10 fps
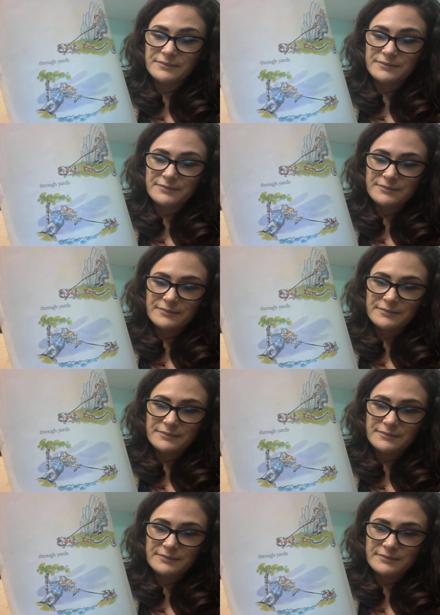
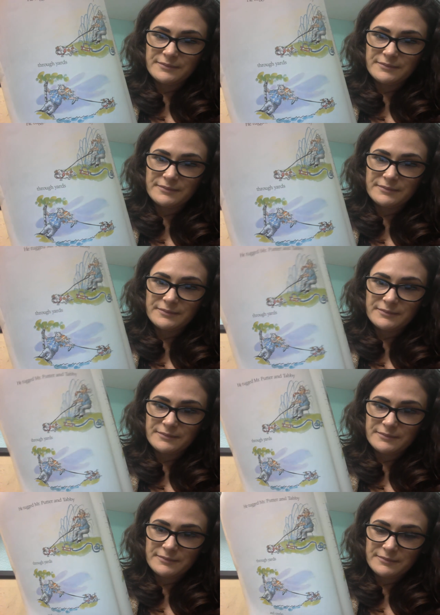
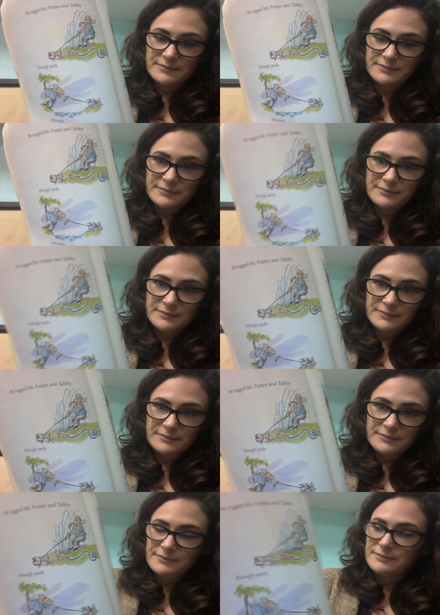
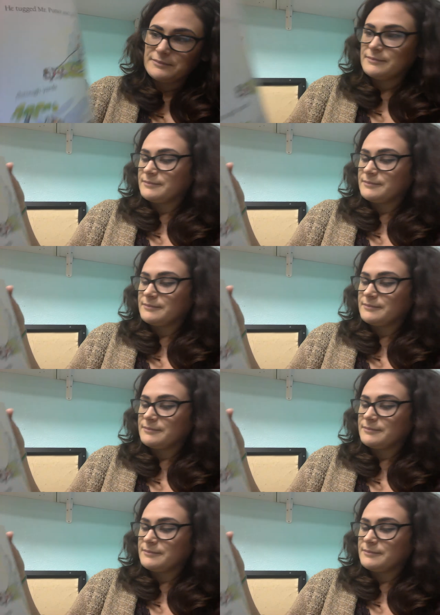[no speech]